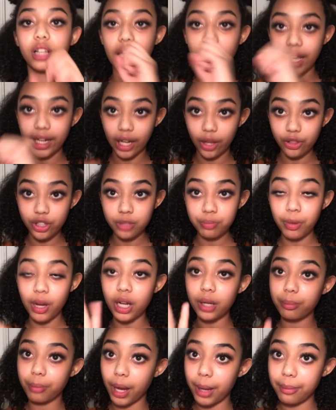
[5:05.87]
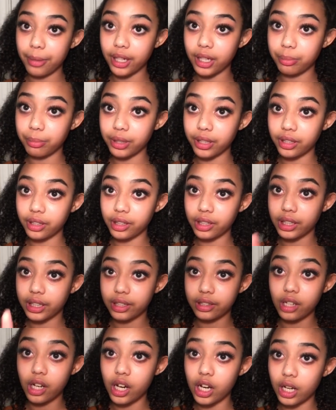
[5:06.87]
And now this part might make me
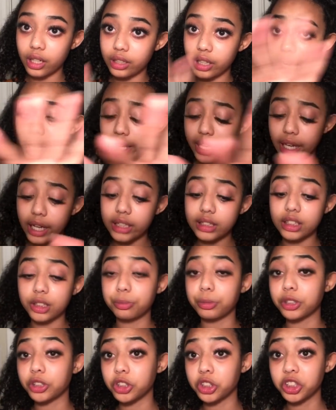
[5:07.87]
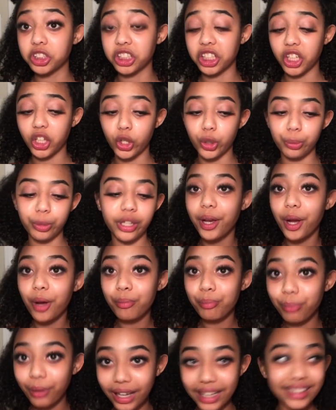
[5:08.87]
die, guys, because my sister's gonna kill me.
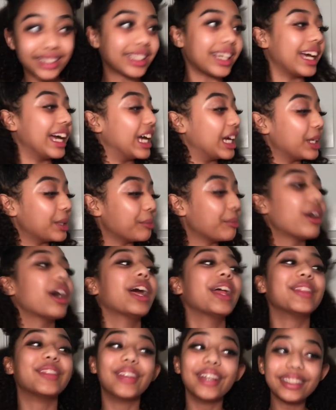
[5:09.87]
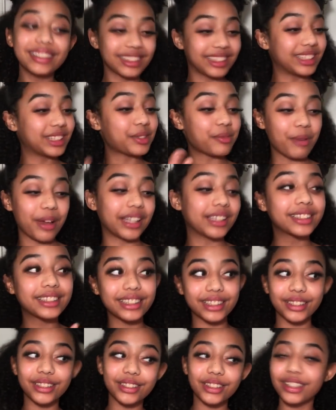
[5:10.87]
But this is my
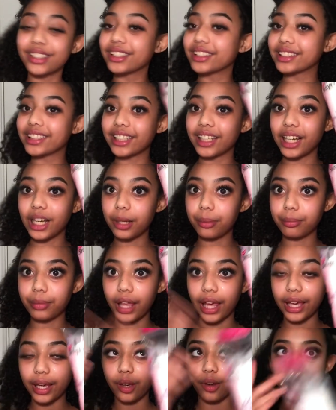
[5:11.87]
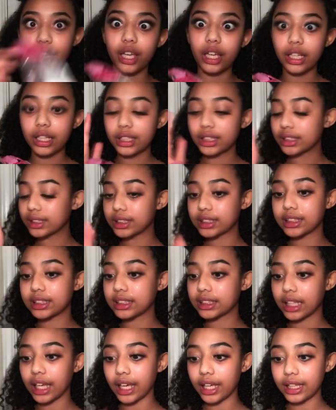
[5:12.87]
sister's like
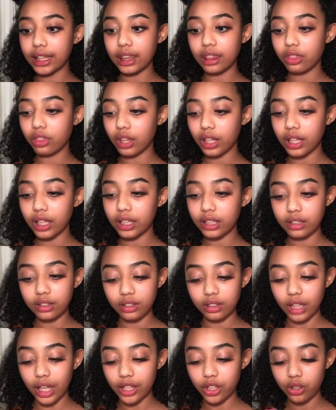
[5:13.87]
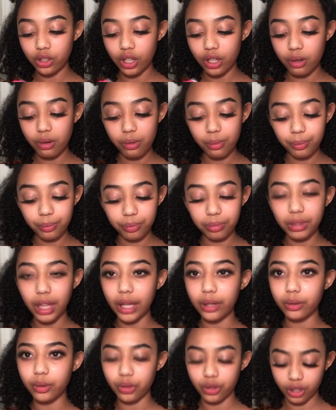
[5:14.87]
skin thing. It's like, you know,
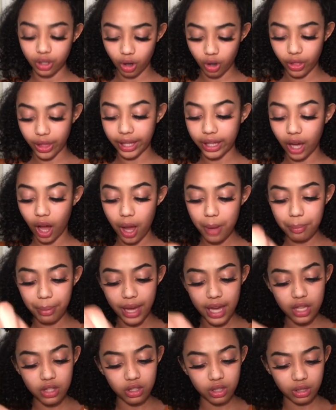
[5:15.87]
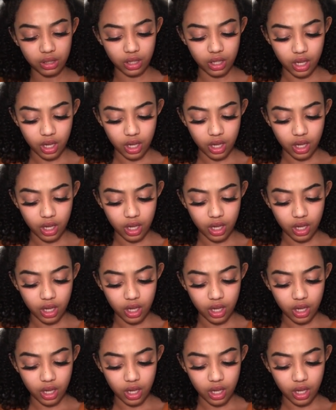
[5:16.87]
I don't know if they call like cotton pads,